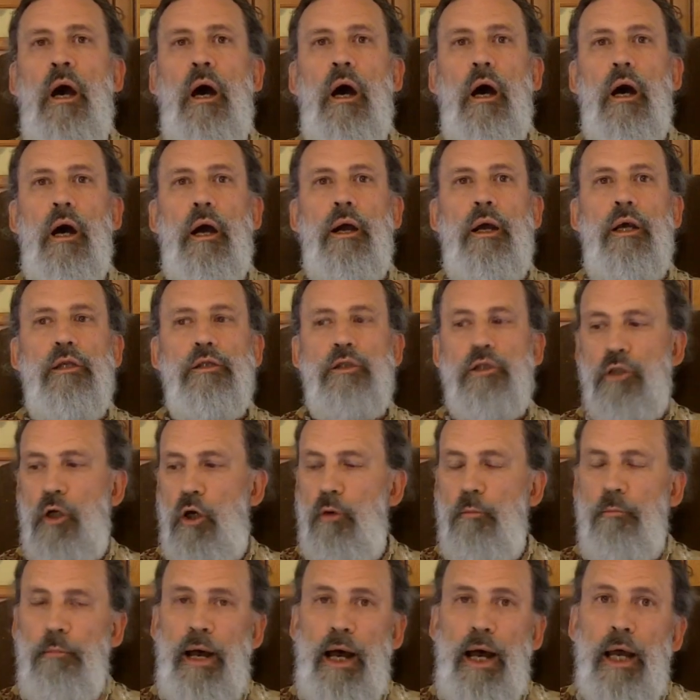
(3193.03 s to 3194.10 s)
All right,
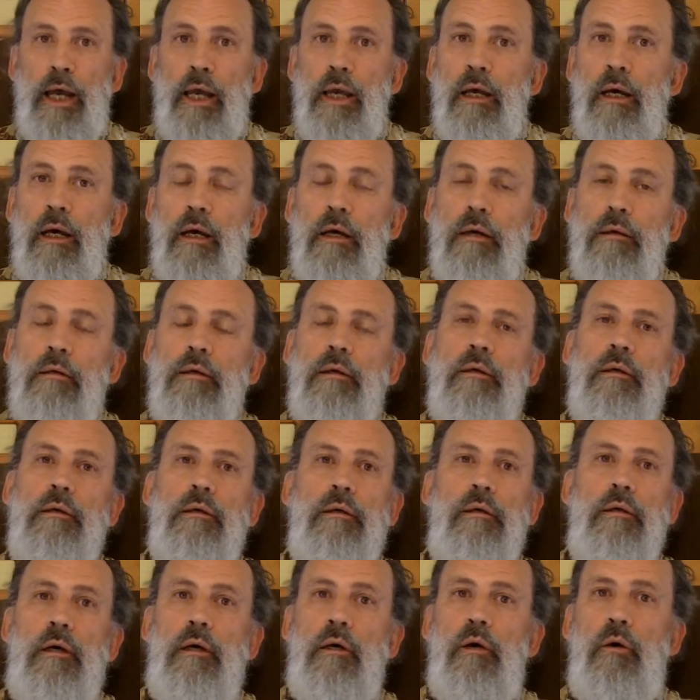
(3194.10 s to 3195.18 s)
so my uh,
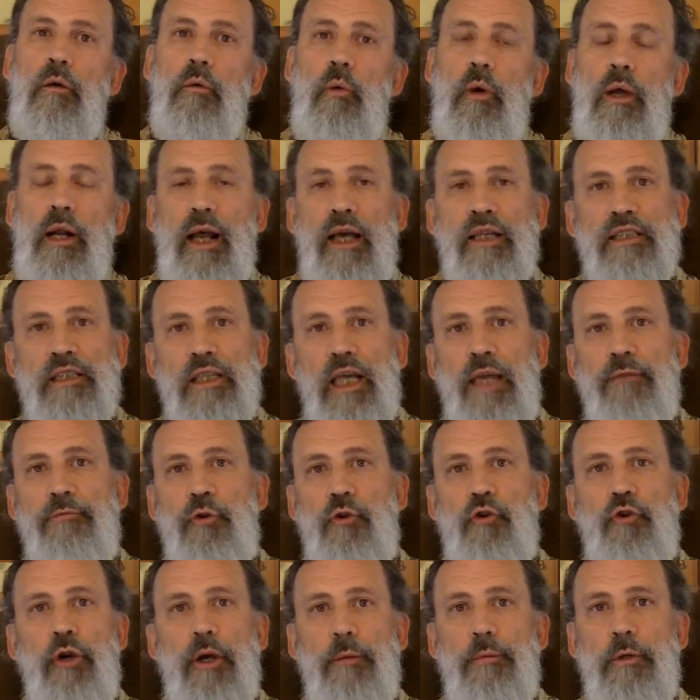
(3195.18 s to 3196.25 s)
uh, what I say for
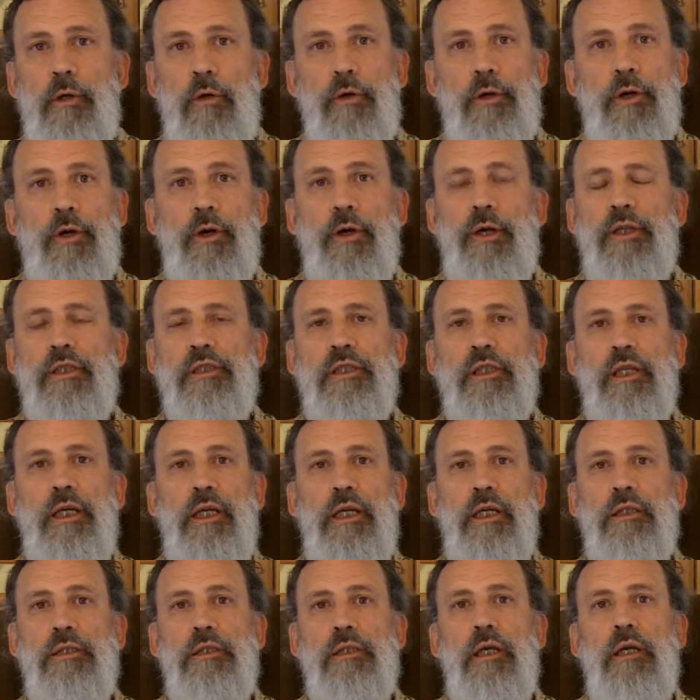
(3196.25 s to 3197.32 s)

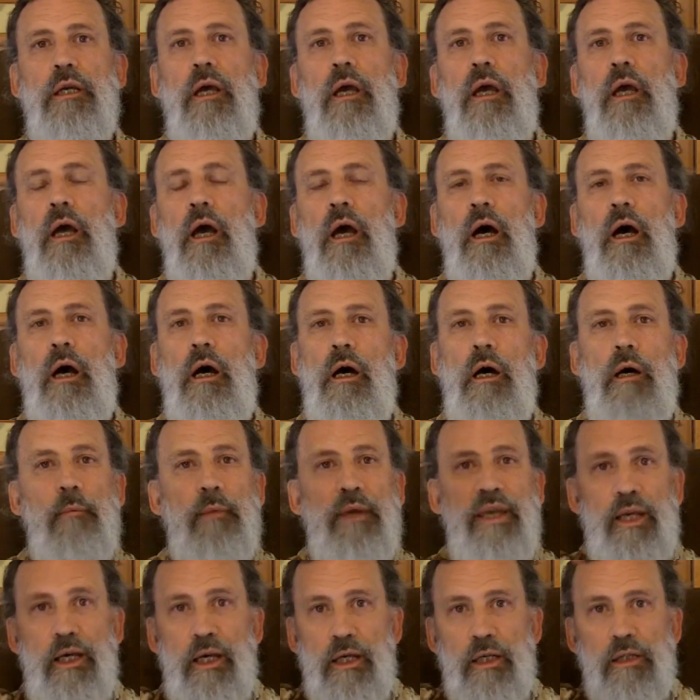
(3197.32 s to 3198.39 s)
cryptocurrencies um,
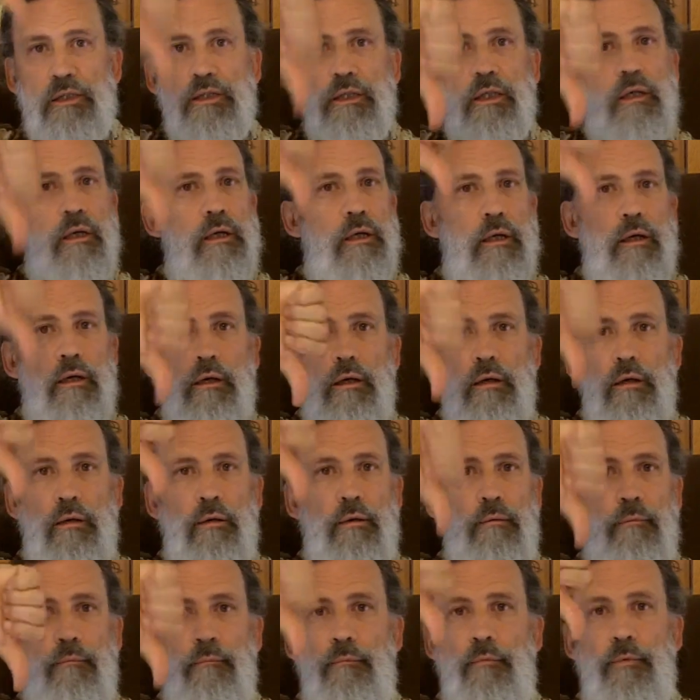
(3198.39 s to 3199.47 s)
is
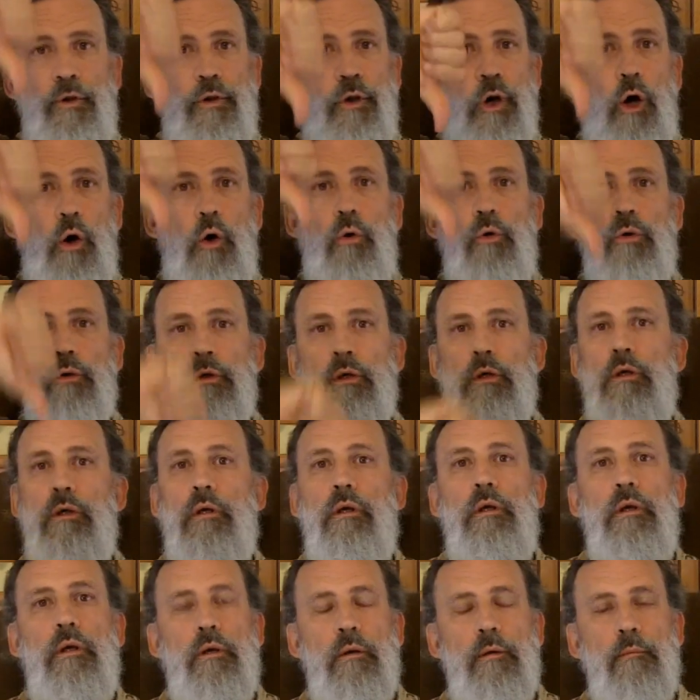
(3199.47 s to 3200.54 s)
don't
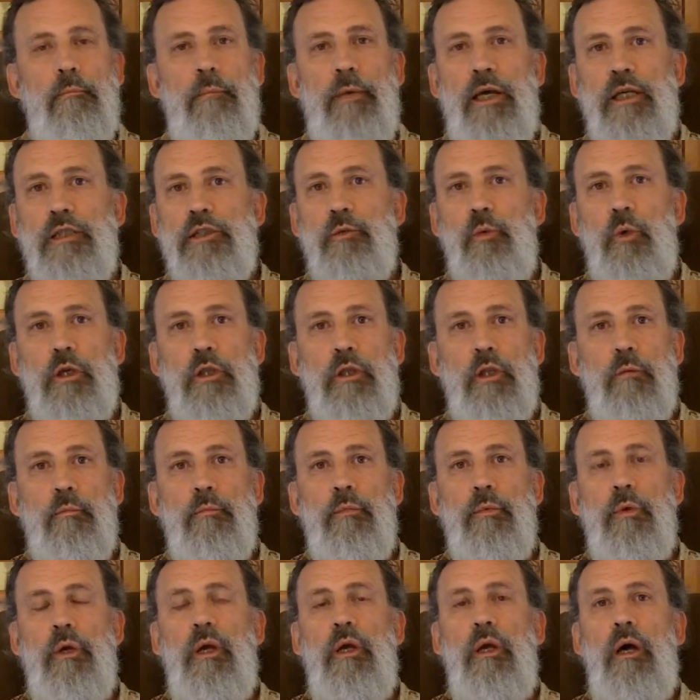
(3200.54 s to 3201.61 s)
mess with them,
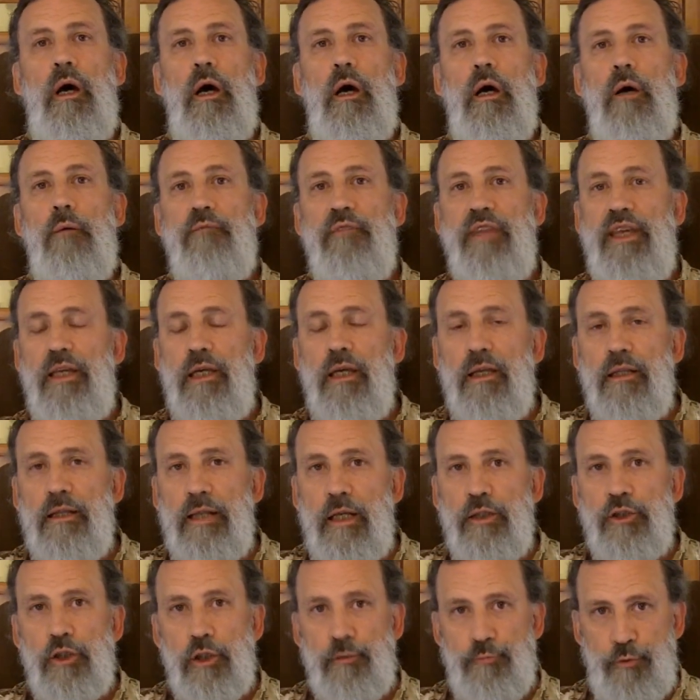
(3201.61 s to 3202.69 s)
uh, thinking
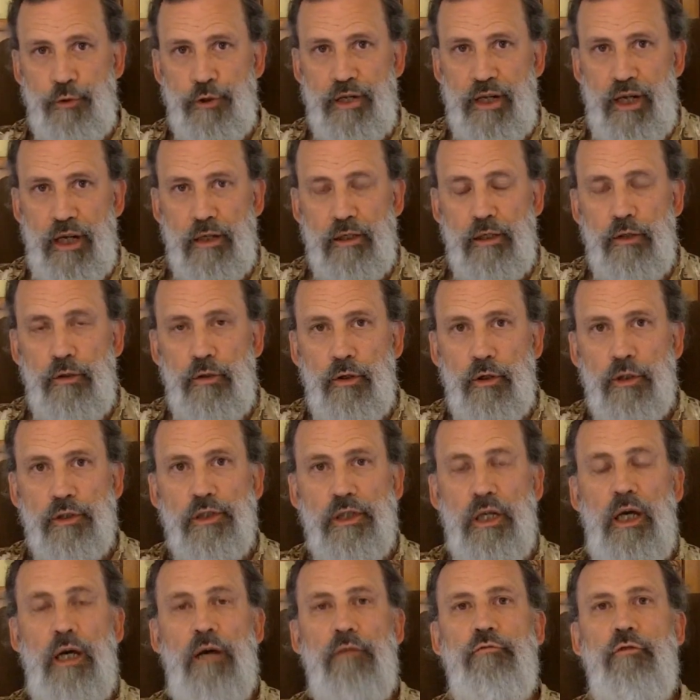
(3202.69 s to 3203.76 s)
that you're protecting
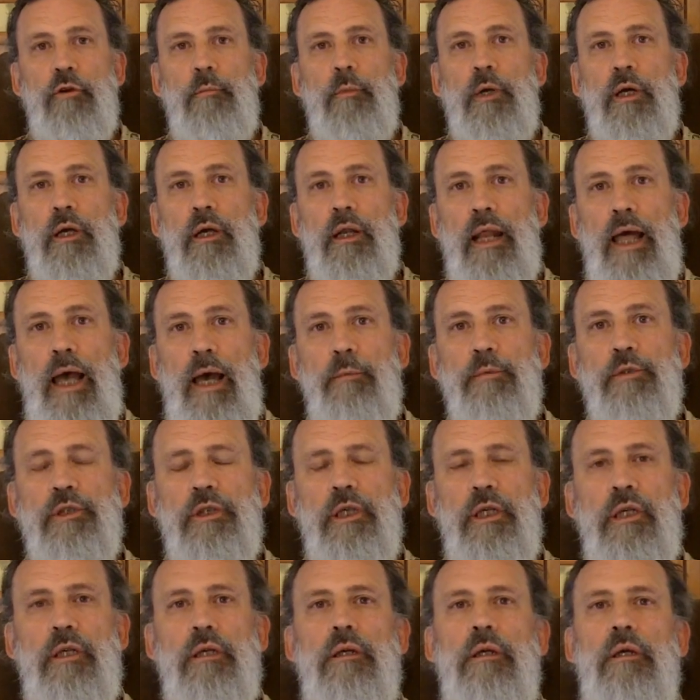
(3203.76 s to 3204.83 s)
yourself from a
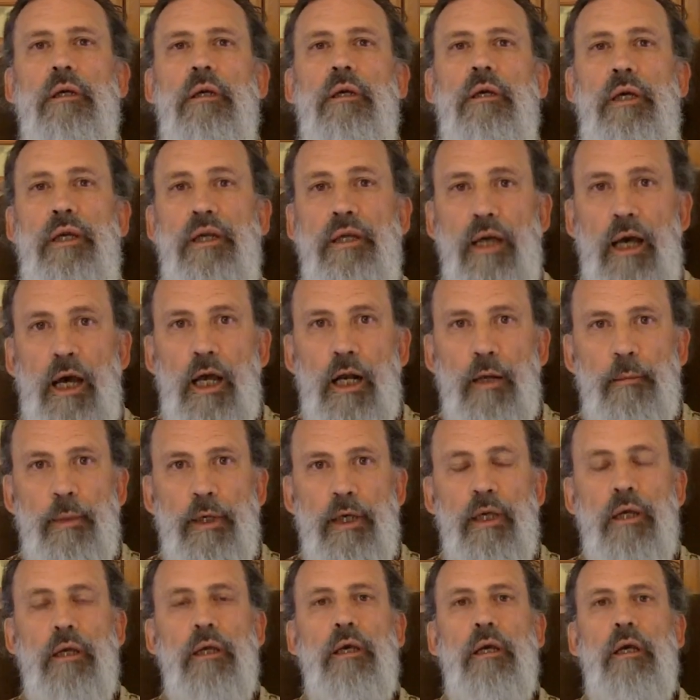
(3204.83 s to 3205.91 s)
collapsing
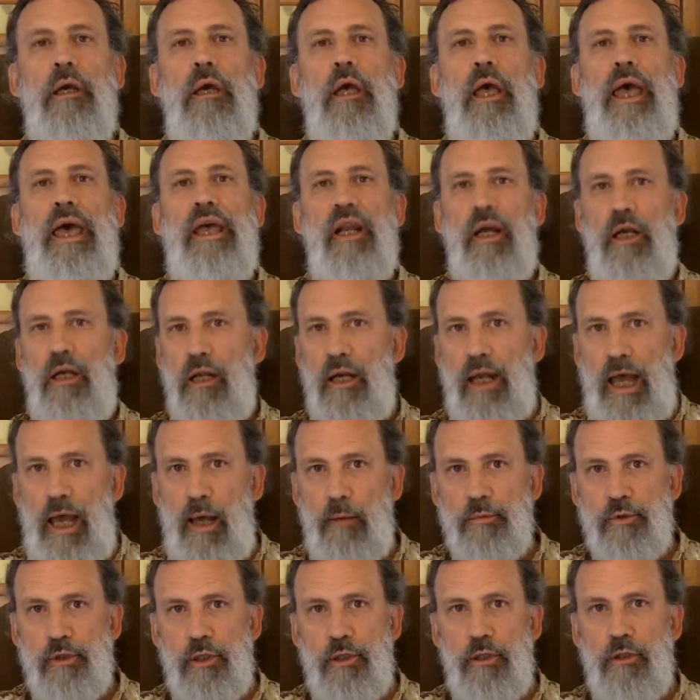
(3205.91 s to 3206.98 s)
economy and a
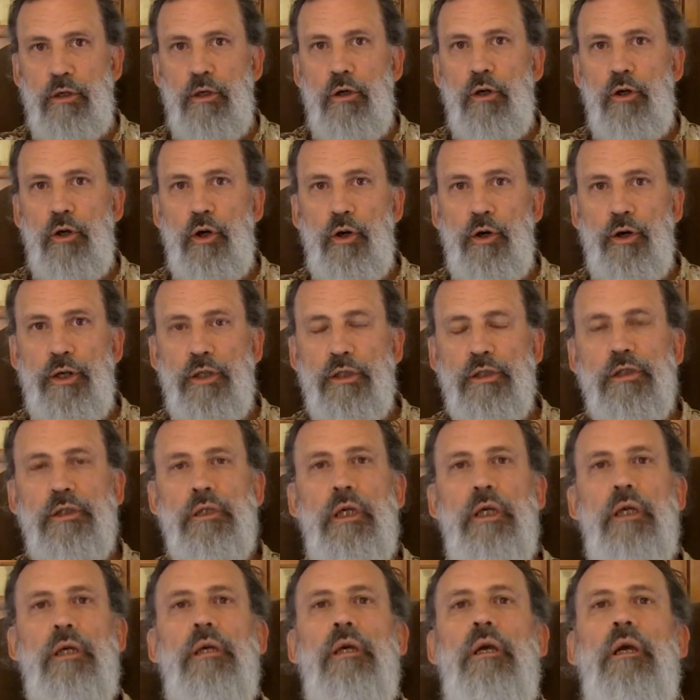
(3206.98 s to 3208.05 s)
collapsing currency.